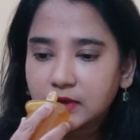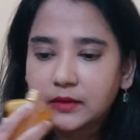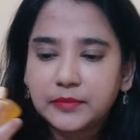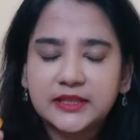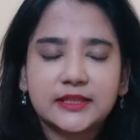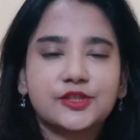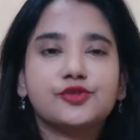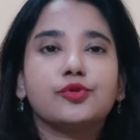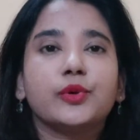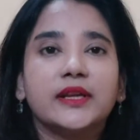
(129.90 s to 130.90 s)
but it's
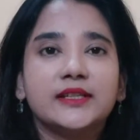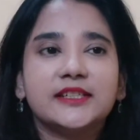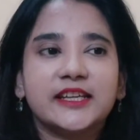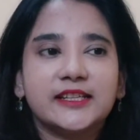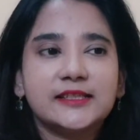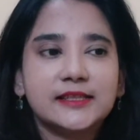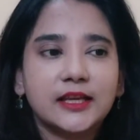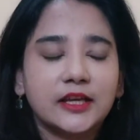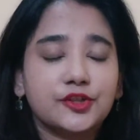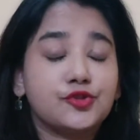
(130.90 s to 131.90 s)
so intense.
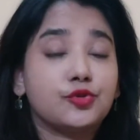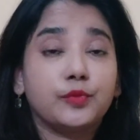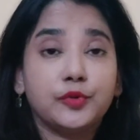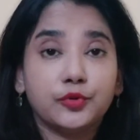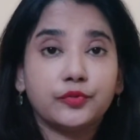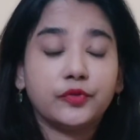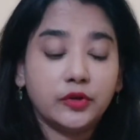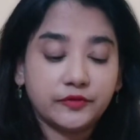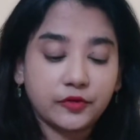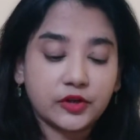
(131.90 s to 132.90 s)
It's so beautiful,
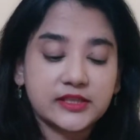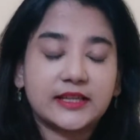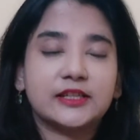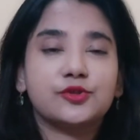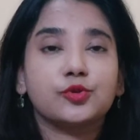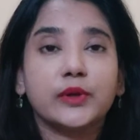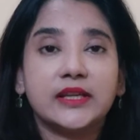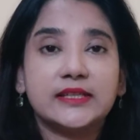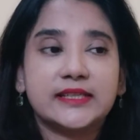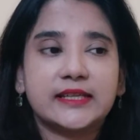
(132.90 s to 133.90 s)
of course, and it's so
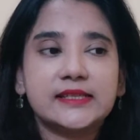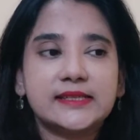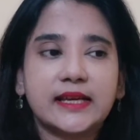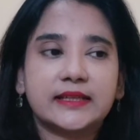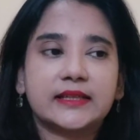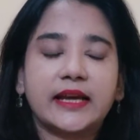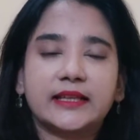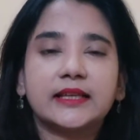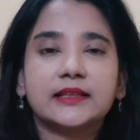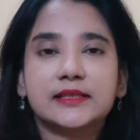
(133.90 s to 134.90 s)
intense that I
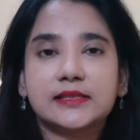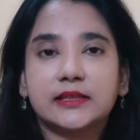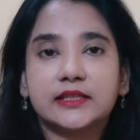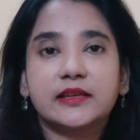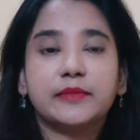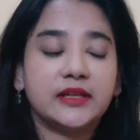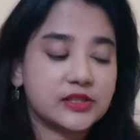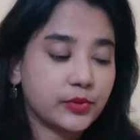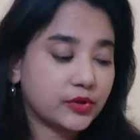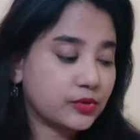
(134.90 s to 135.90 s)
think this 30 ml is
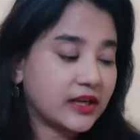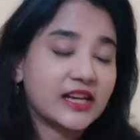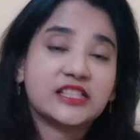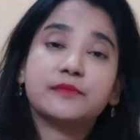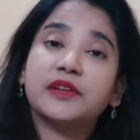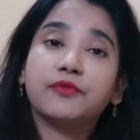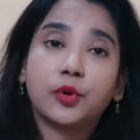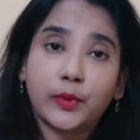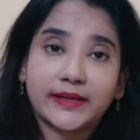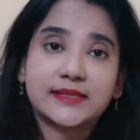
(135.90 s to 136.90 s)
going to last me for
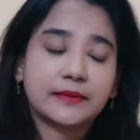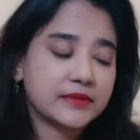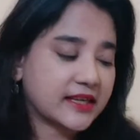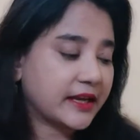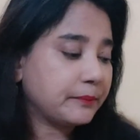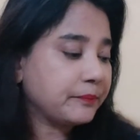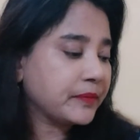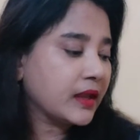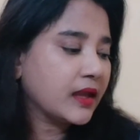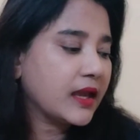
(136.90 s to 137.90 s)
quite some time.
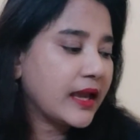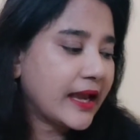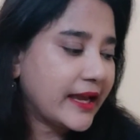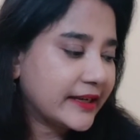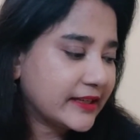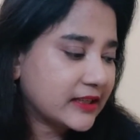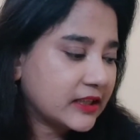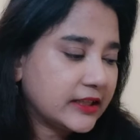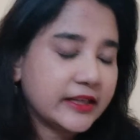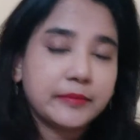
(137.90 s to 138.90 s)
And
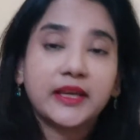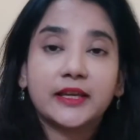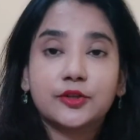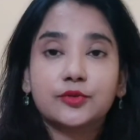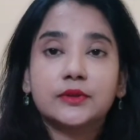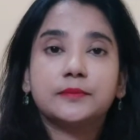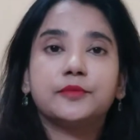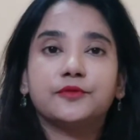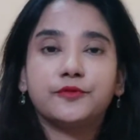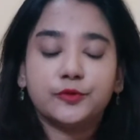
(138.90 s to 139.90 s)
let me get to the
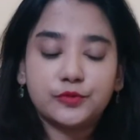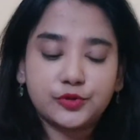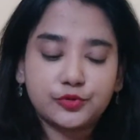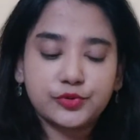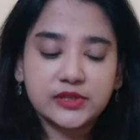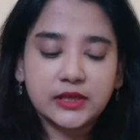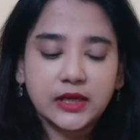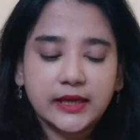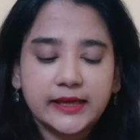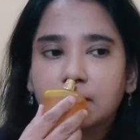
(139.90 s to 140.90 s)
perfume juice.
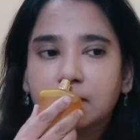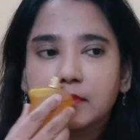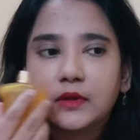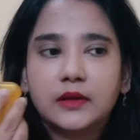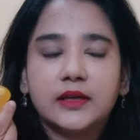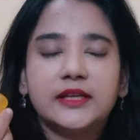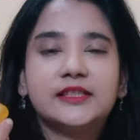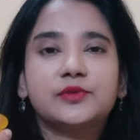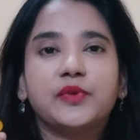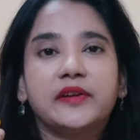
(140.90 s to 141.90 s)

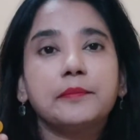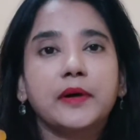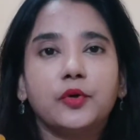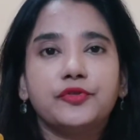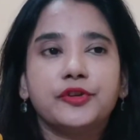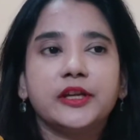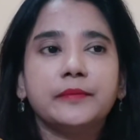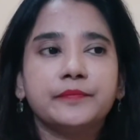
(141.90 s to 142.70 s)
It's very powdery,